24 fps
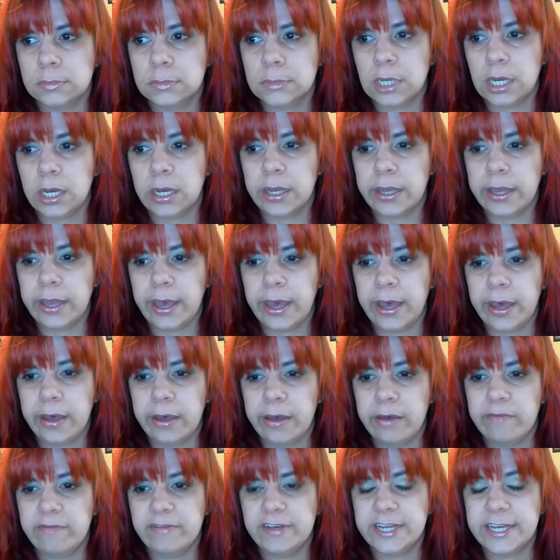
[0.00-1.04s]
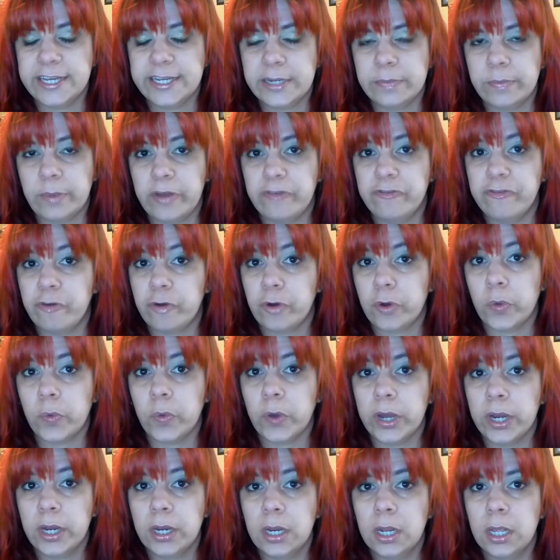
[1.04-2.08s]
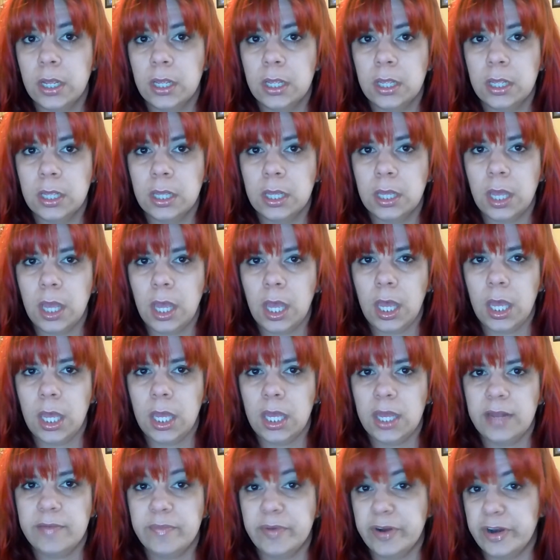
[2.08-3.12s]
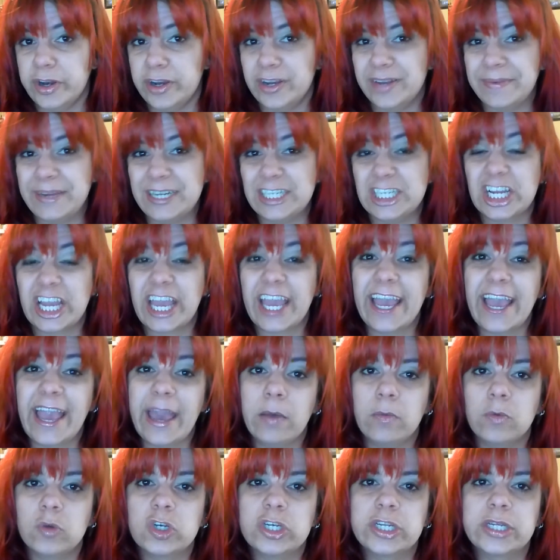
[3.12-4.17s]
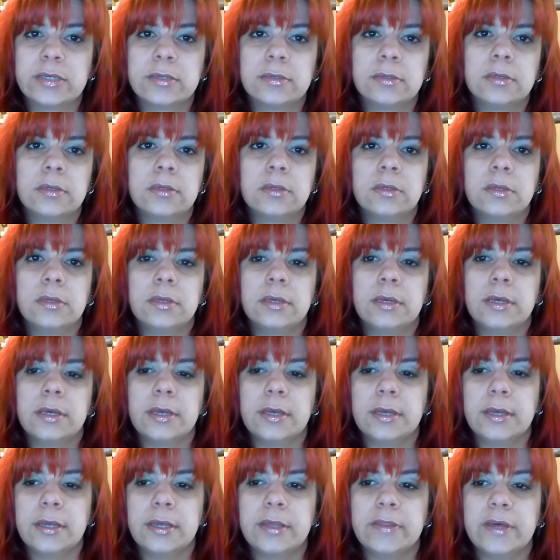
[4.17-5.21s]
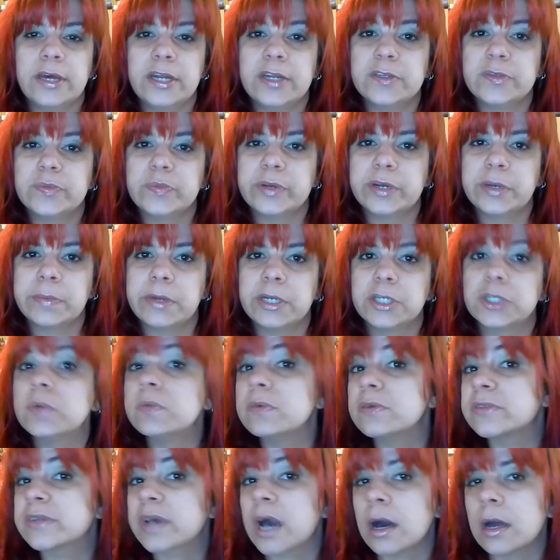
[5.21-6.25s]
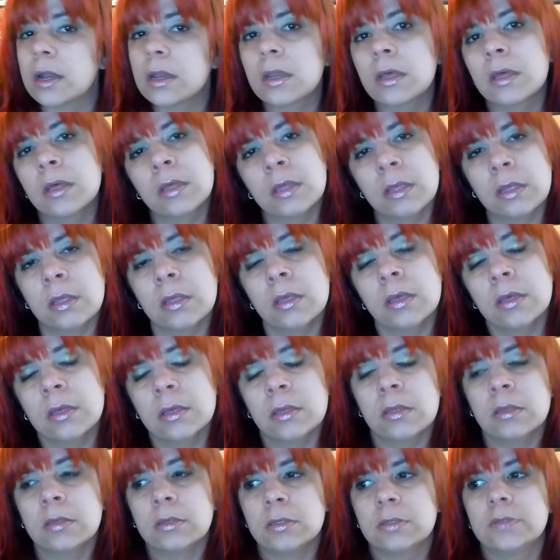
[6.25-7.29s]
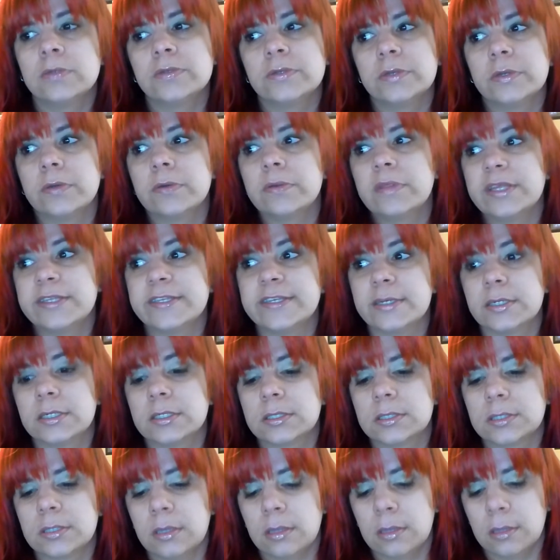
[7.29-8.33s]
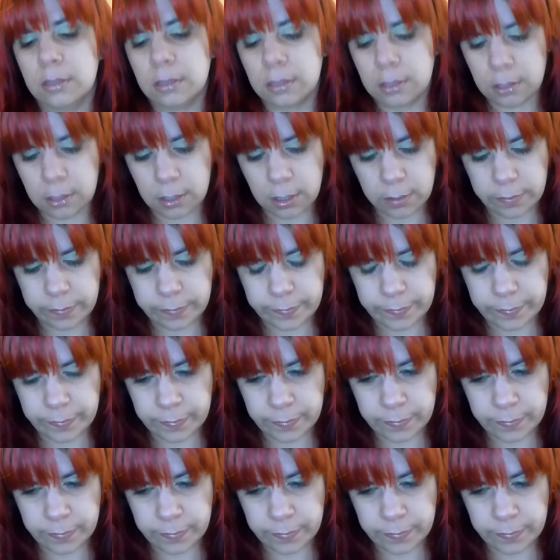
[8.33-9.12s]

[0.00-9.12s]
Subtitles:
I have taken my 401 and put it into my checking account, and that is pretty much almost gone. So that sucks. And